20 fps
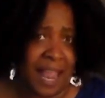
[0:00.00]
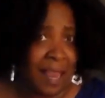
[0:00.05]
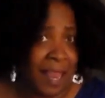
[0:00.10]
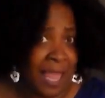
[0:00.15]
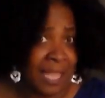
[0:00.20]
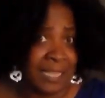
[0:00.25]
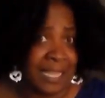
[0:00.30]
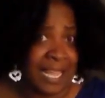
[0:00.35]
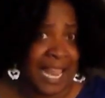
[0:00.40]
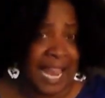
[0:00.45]
I
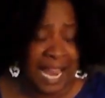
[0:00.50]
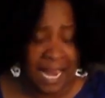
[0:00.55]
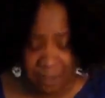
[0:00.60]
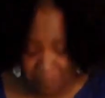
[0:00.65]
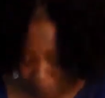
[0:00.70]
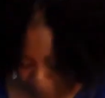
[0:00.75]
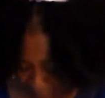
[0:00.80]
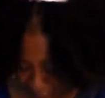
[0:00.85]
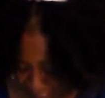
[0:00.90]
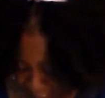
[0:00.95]
like the
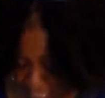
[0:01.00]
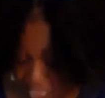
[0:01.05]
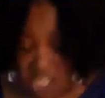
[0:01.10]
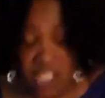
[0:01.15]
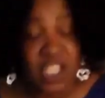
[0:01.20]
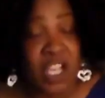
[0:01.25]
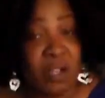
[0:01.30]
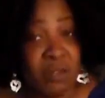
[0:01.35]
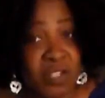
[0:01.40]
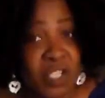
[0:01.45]
canopy,
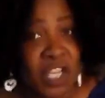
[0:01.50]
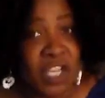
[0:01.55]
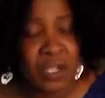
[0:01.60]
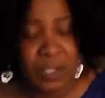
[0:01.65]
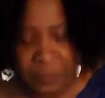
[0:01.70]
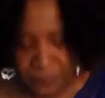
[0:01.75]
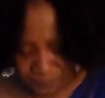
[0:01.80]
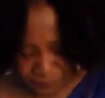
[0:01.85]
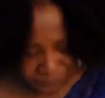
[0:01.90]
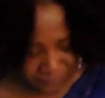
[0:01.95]
don't you?